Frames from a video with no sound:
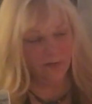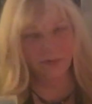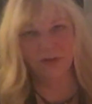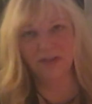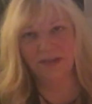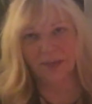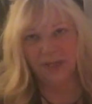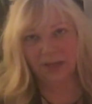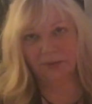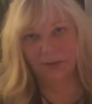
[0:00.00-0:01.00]
offer that's
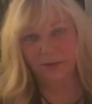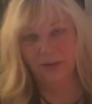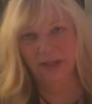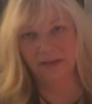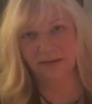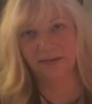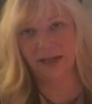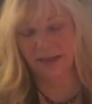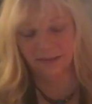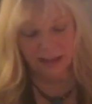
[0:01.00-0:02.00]
coming through is
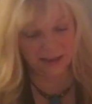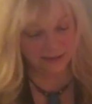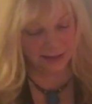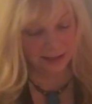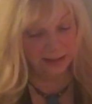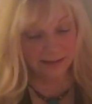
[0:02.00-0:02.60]
uh, like I said